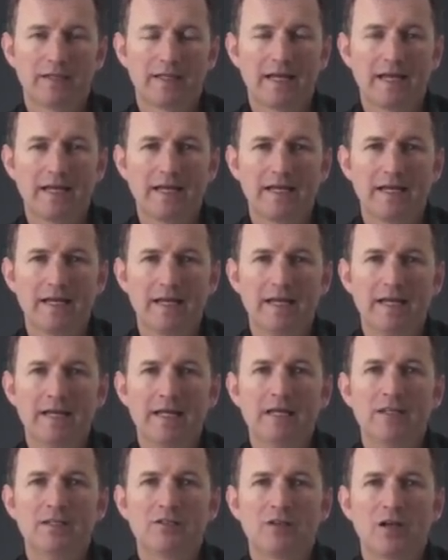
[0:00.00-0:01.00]
Okay?
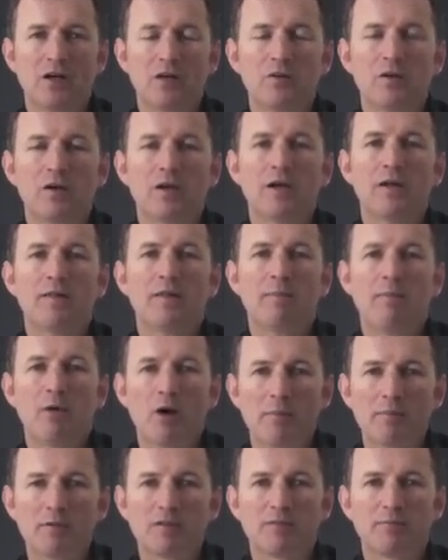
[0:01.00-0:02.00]
So the
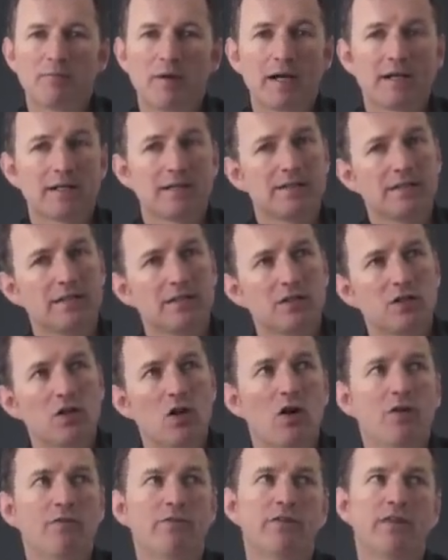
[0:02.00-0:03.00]
purpose of practice is
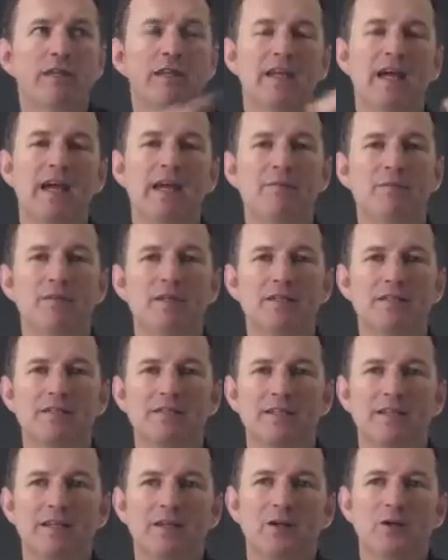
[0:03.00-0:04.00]
not for your
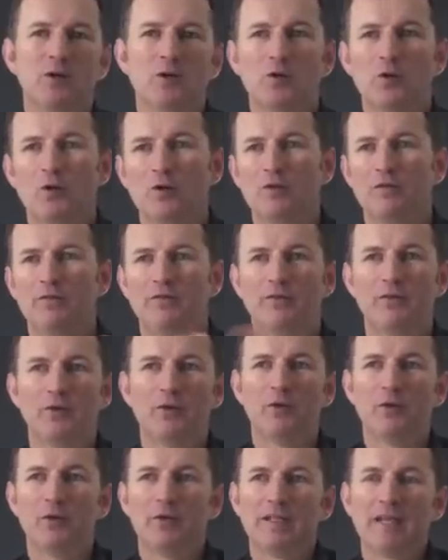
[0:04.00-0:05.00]
neighbors, or
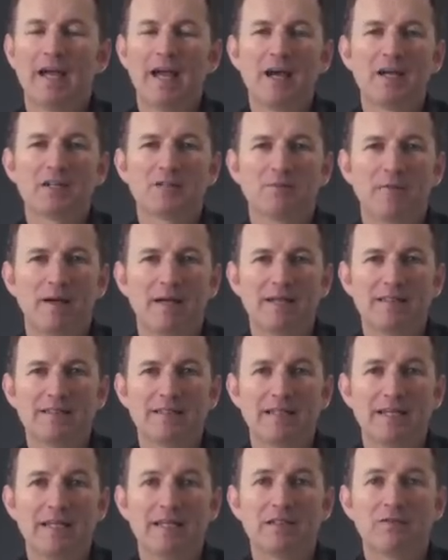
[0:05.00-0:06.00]
for your
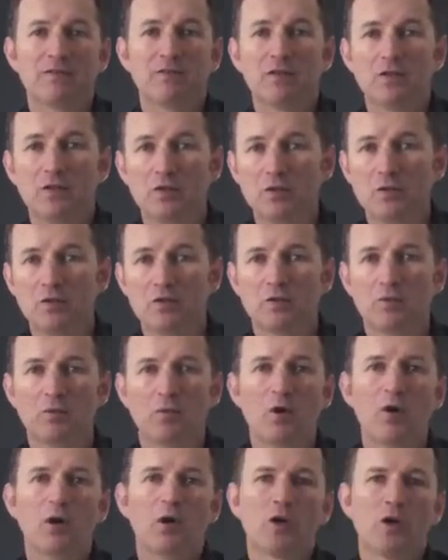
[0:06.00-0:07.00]
housemates, it's for you to
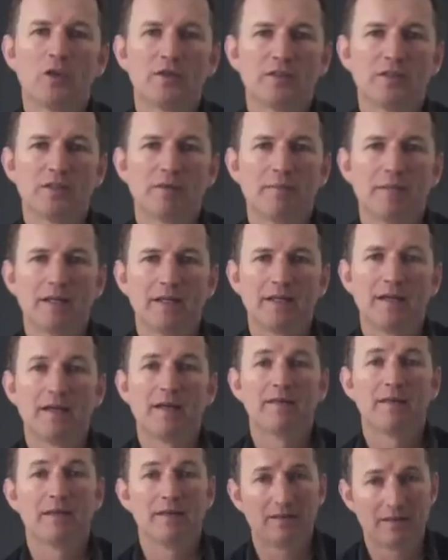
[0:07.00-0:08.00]
work on something
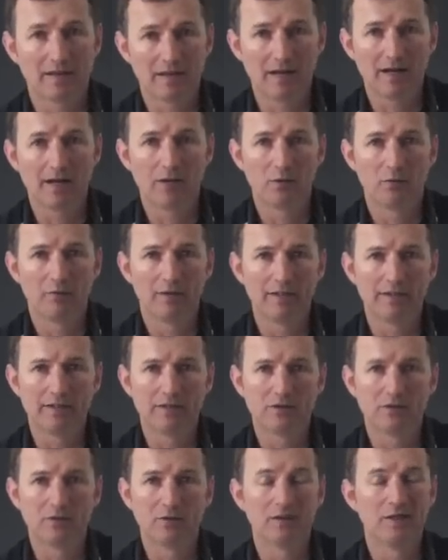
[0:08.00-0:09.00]
that you can't already
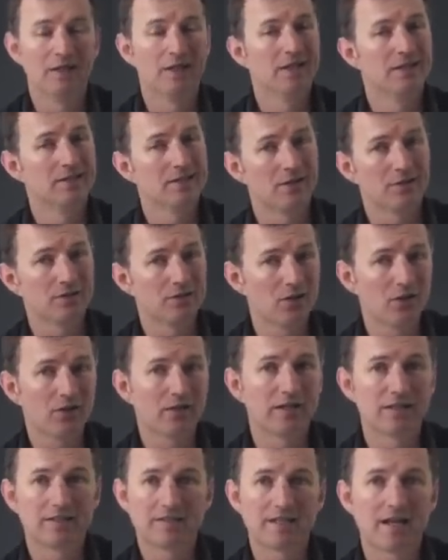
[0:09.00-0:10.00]
do. So it's not
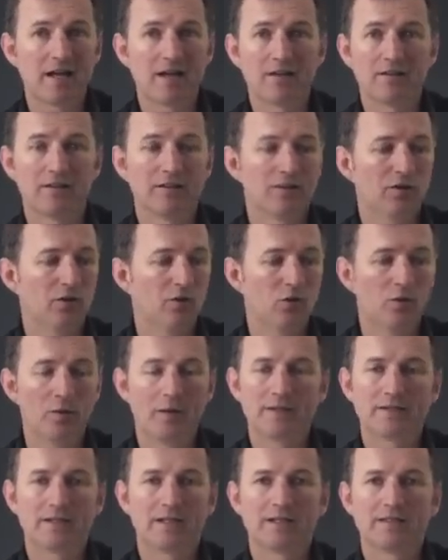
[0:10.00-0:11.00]
going to sound
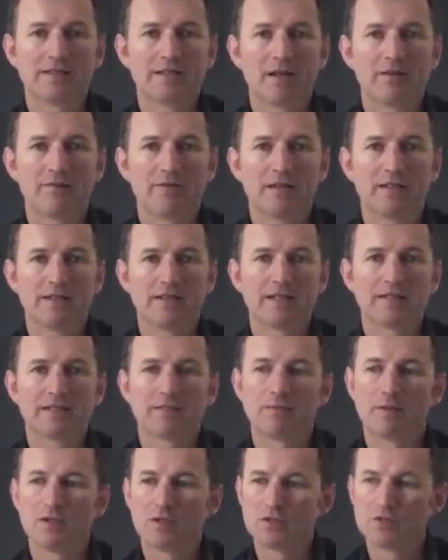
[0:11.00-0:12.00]
always going to sound
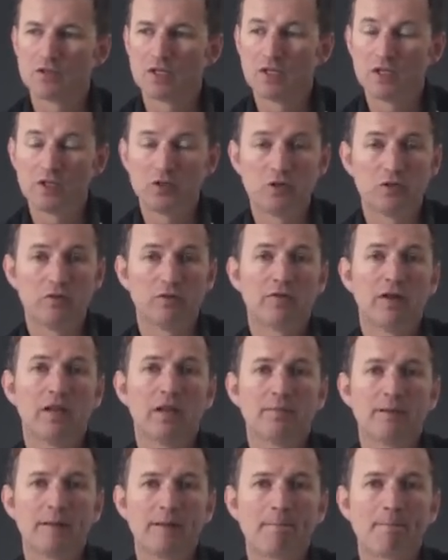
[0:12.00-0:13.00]
fantastic because you're
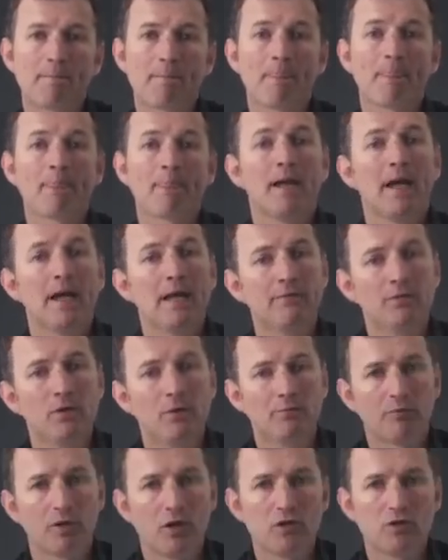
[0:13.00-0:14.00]
developing. If you
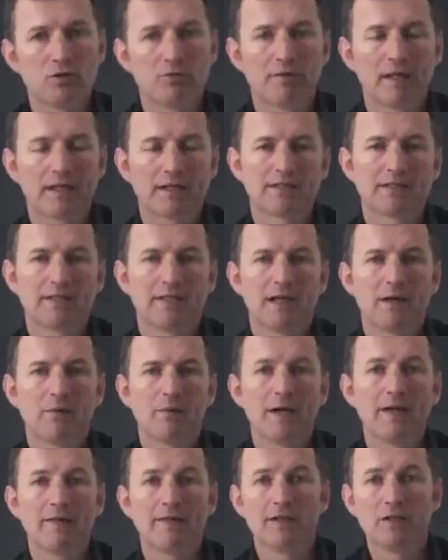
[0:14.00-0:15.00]
approach your practice in that
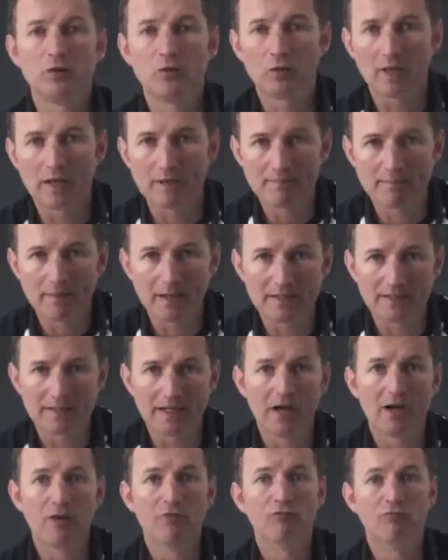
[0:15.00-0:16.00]
way, then you'll get
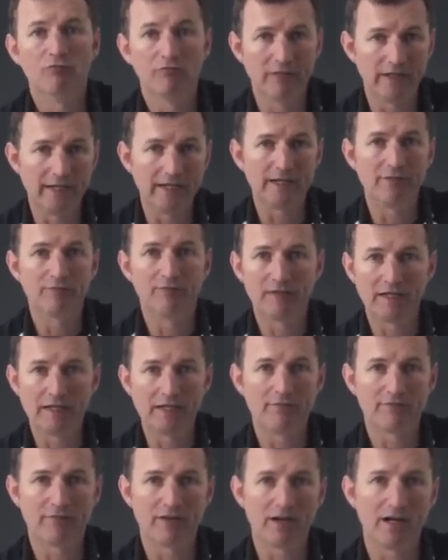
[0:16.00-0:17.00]
better really,
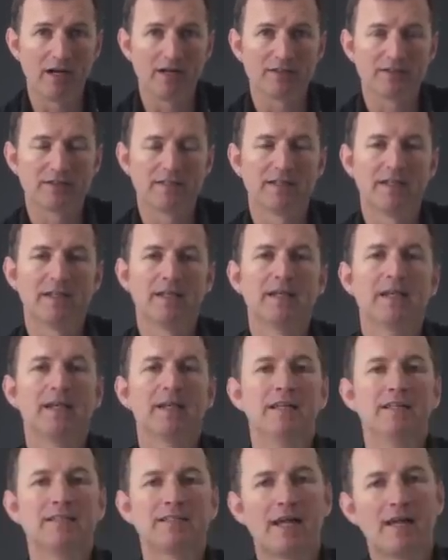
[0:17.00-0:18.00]
really fast.
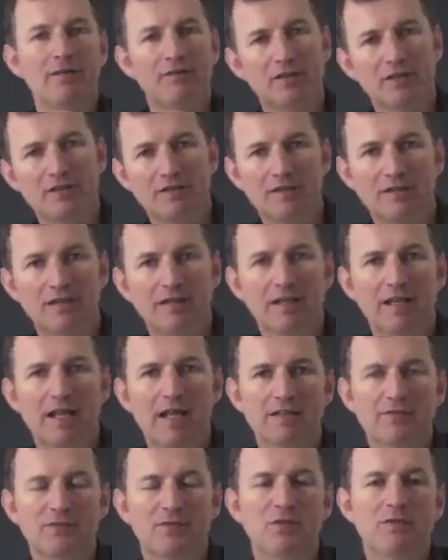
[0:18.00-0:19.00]
Save your, your
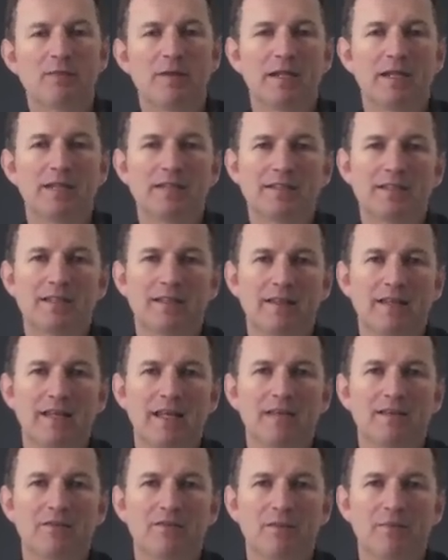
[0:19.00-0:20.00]
last few minutes at the
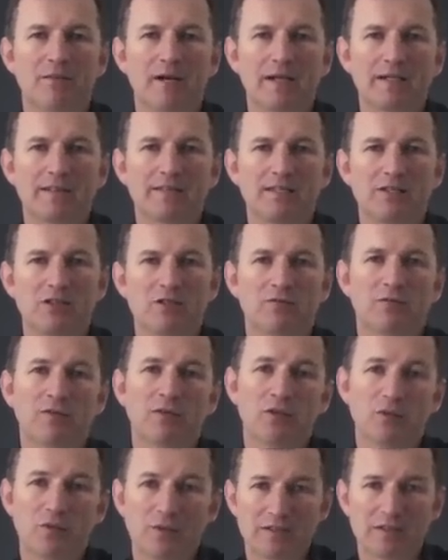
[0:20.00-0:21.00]
end of the practice session for
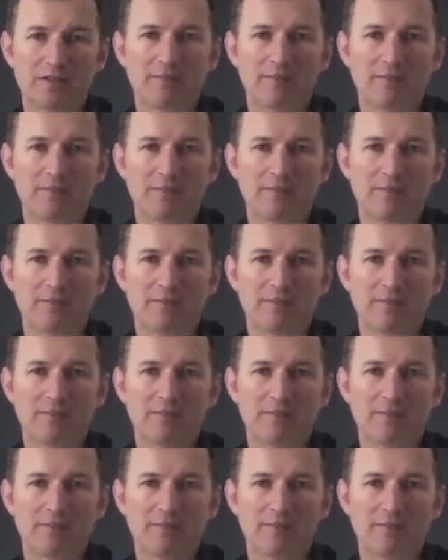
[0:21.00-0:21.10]
doing